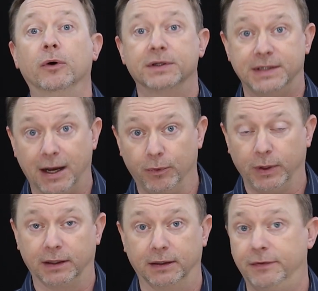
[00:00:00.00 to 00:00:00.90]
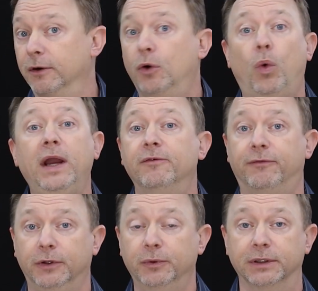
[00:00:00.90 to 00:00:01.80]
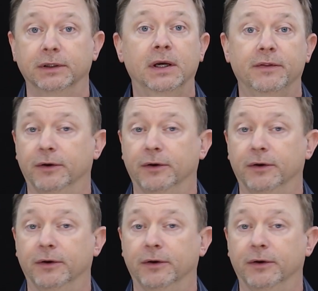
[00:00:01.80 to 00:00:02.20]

or downregulated. They're quite fluid.